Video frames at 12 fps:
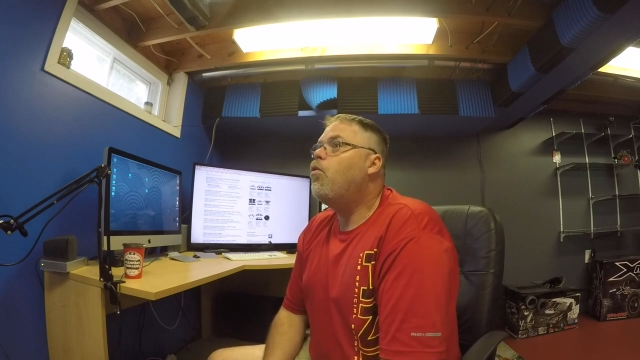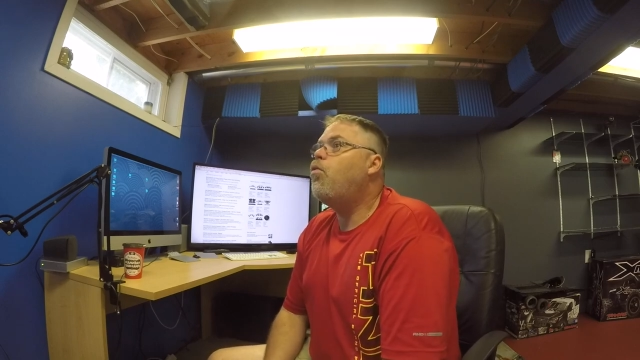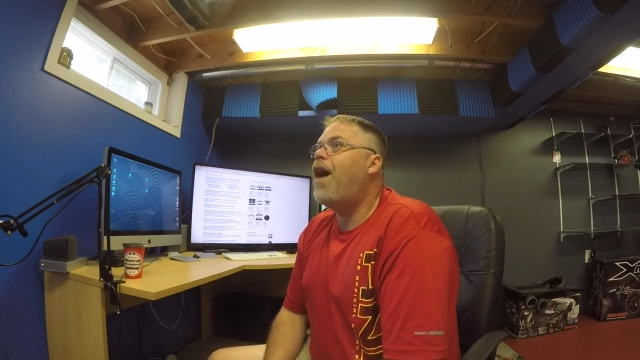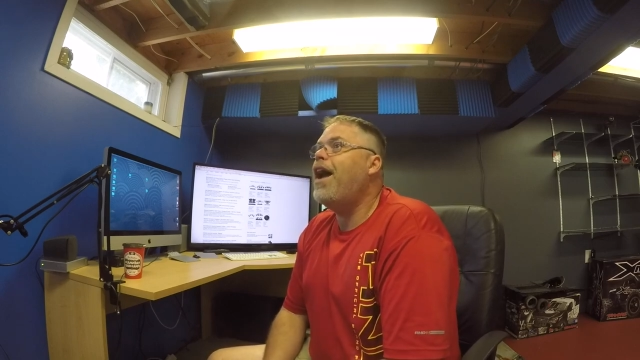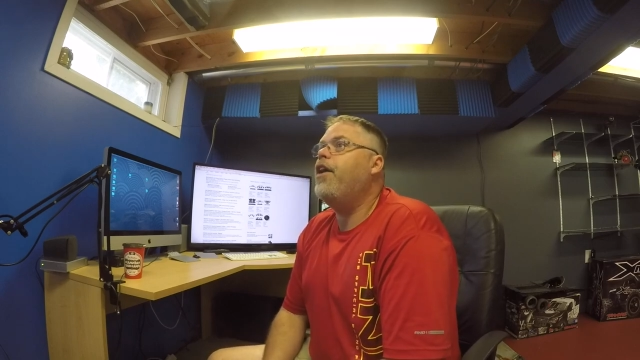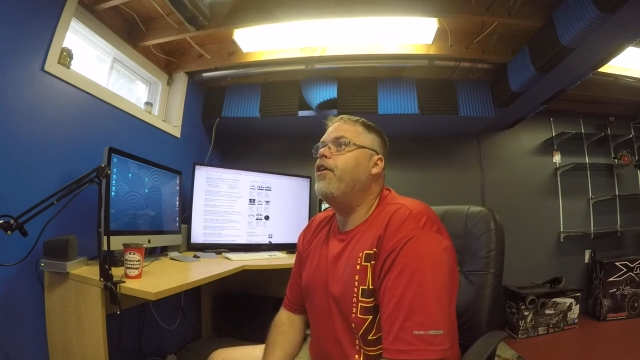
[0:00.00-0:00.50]

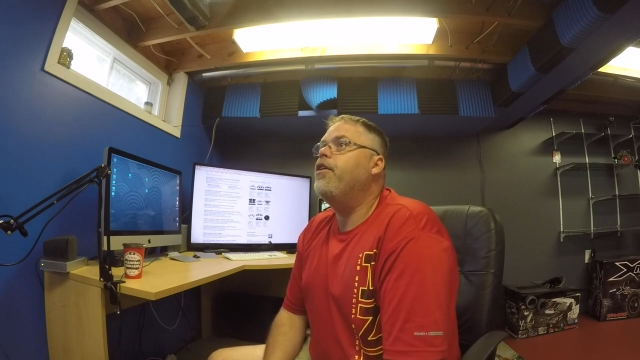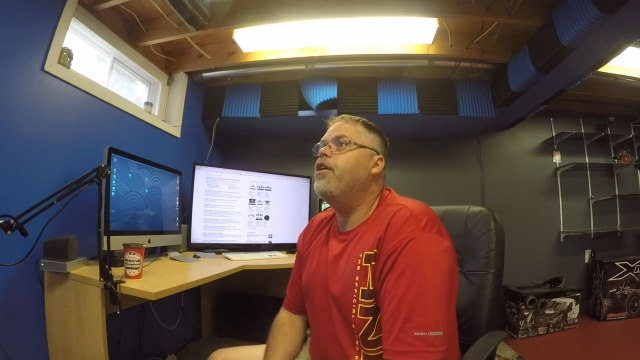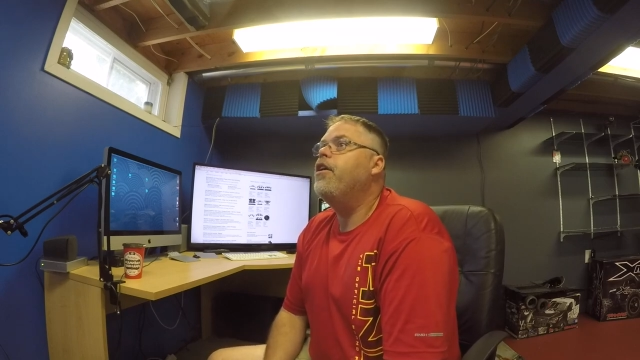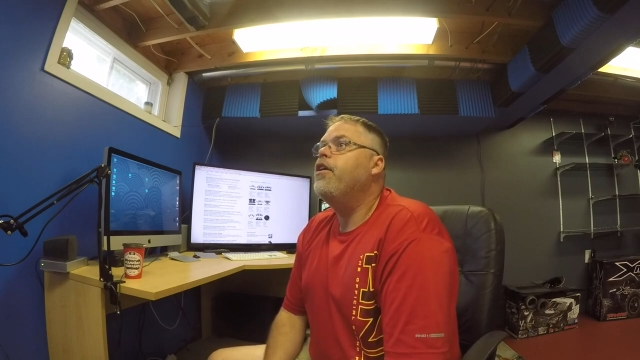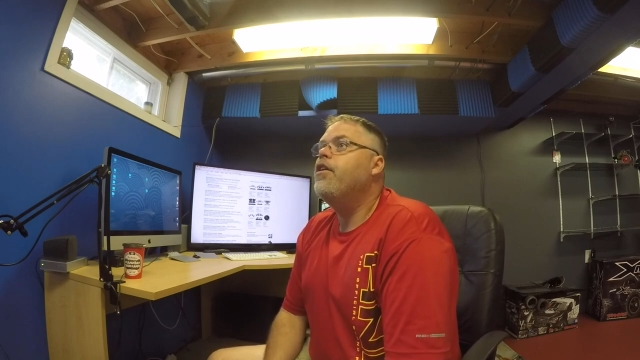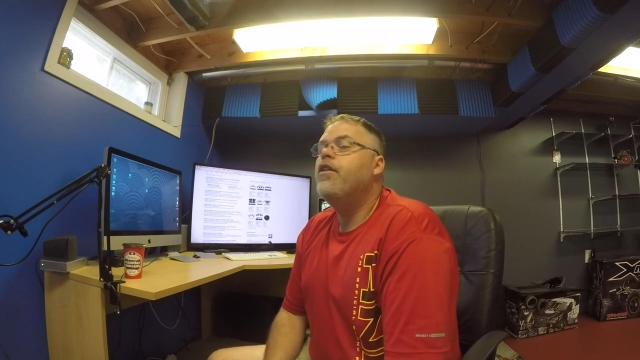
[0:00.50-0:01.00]

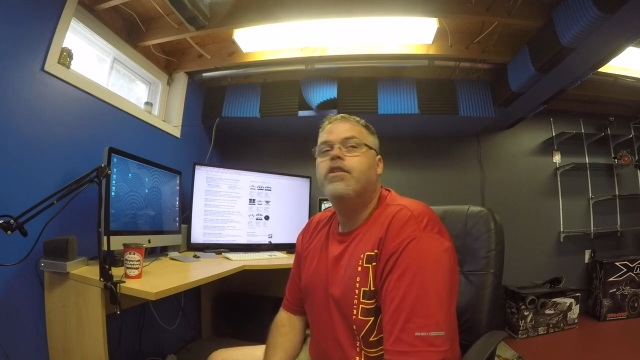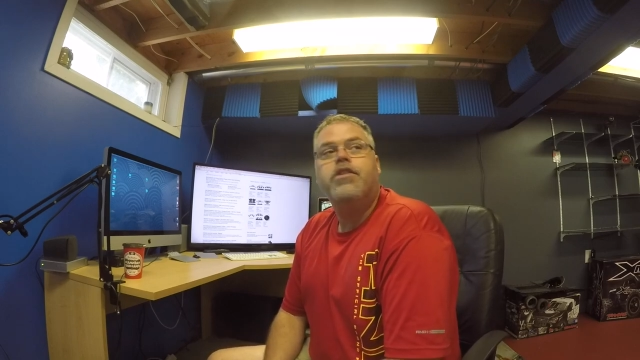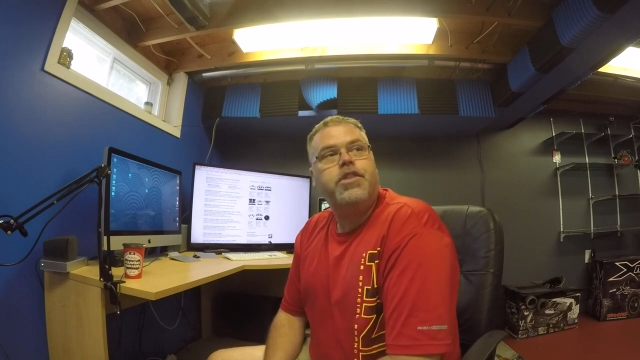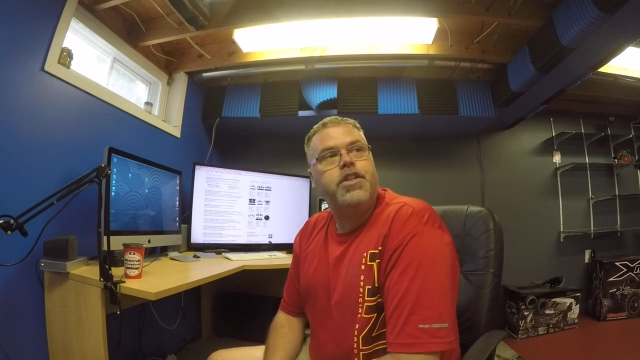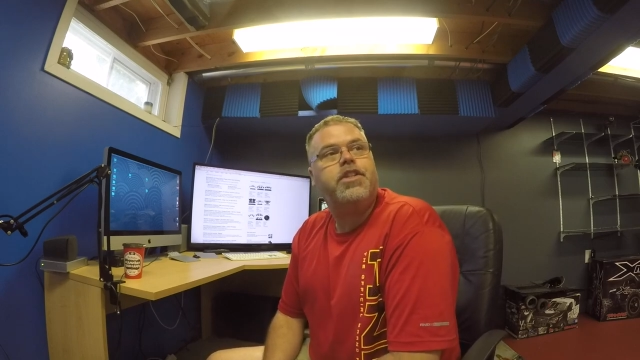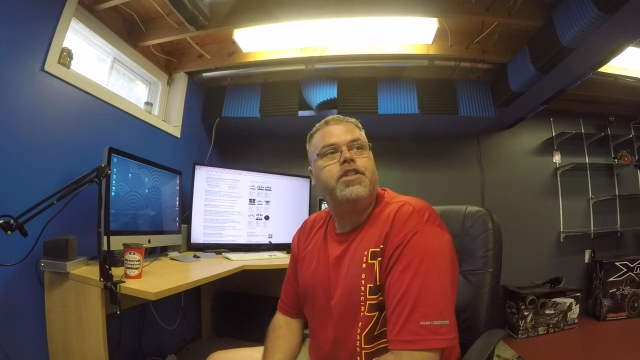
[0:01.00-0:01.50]
wired
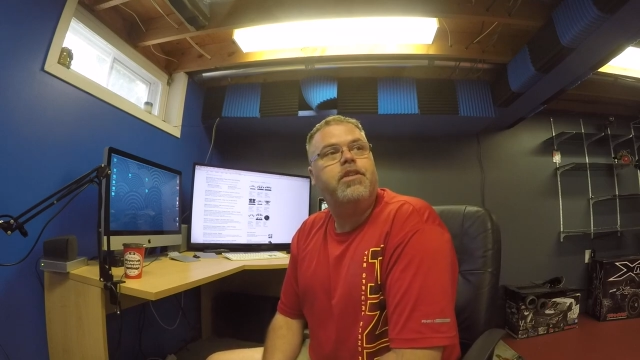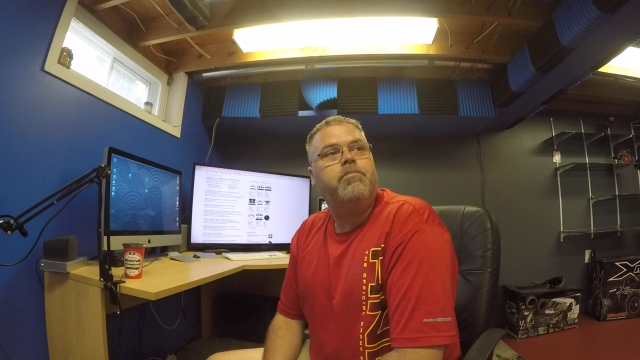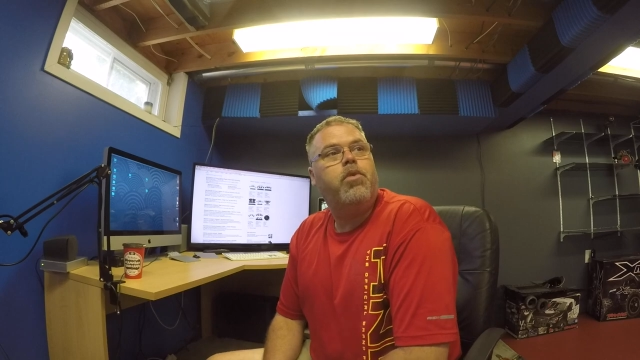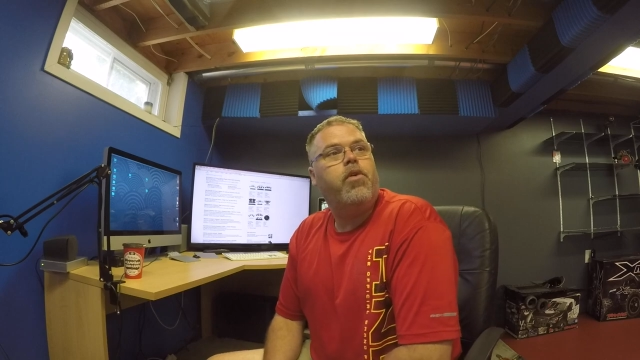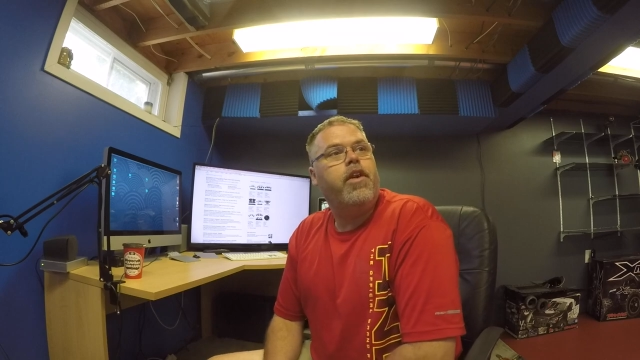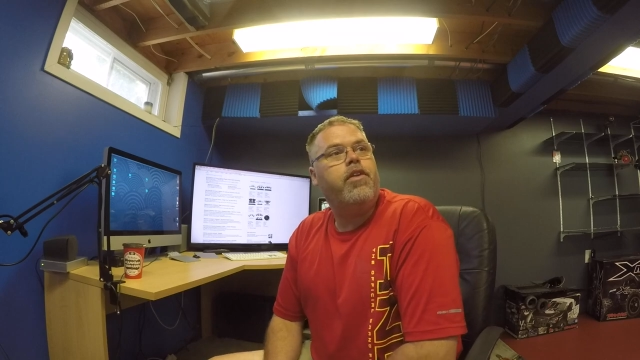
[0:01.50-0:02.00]
System
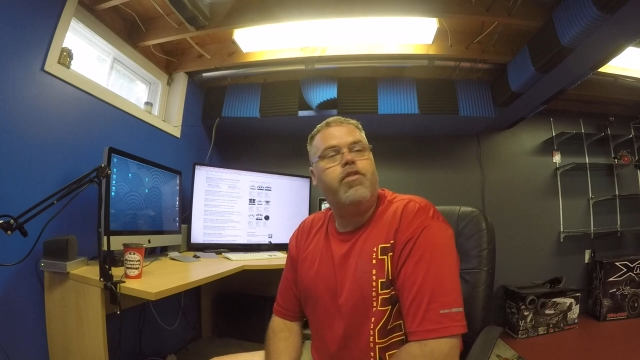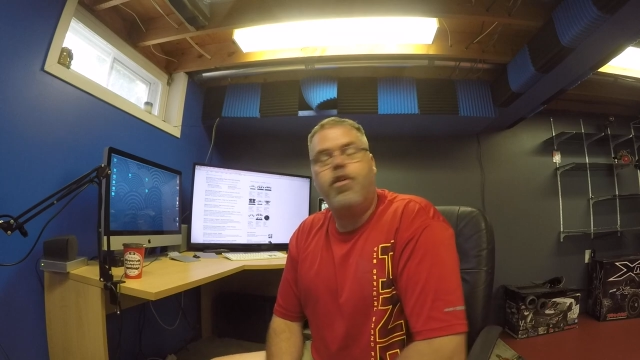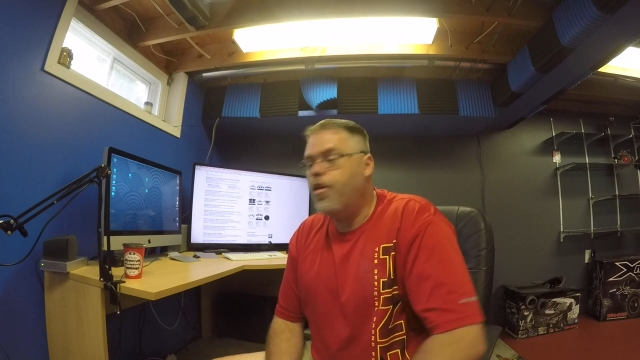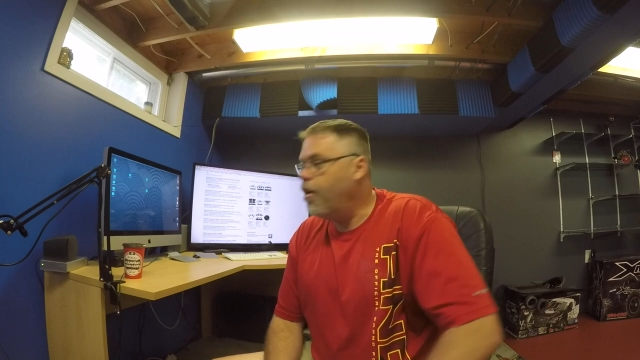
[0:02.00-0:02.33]
boys,